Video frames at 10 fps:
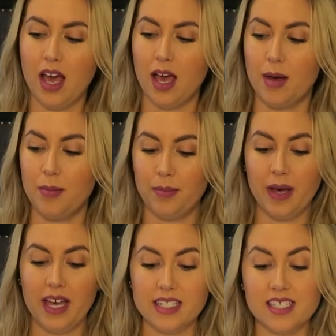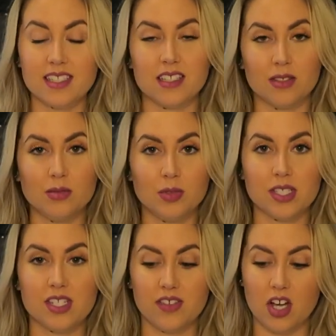Um, but the little boy
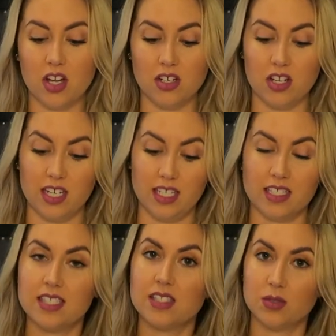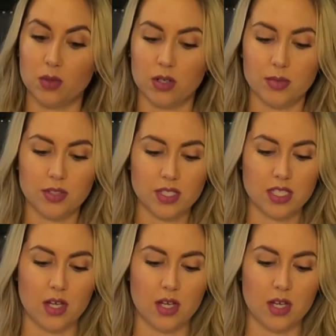stuff at Cotton On is adorable.